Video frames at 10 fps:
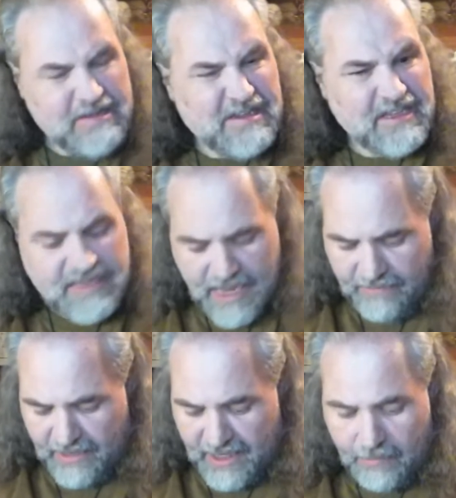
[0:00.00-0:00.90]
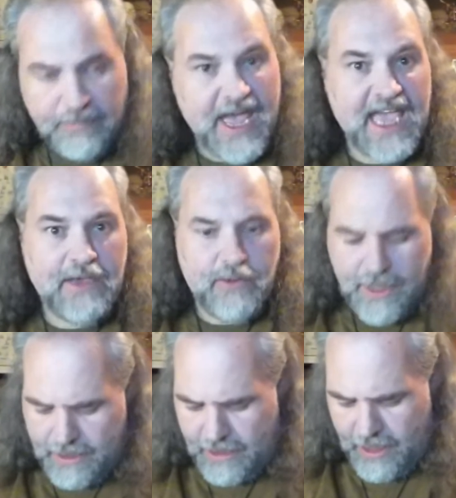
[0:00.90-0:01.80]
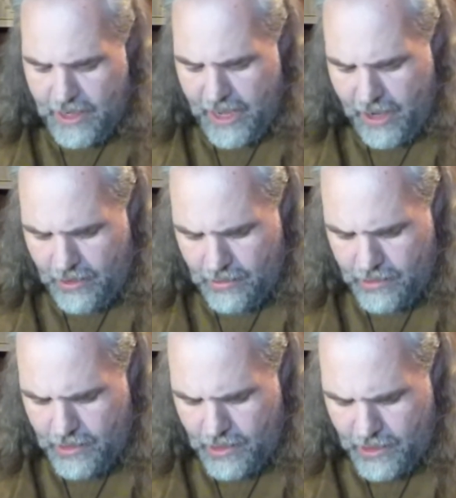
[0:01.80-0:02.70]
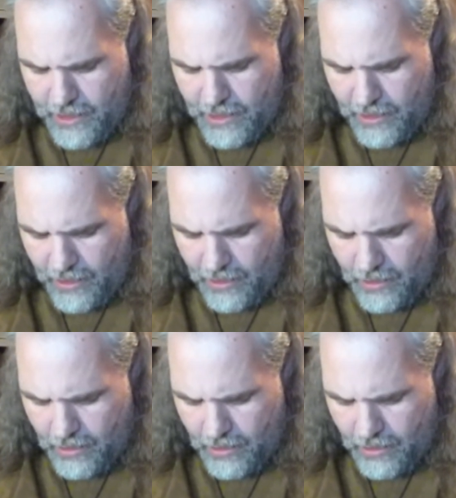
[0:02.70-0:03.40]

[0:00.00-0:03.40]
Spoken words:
It's inside of a little baggie. We got to tear it out. Tear it out of there.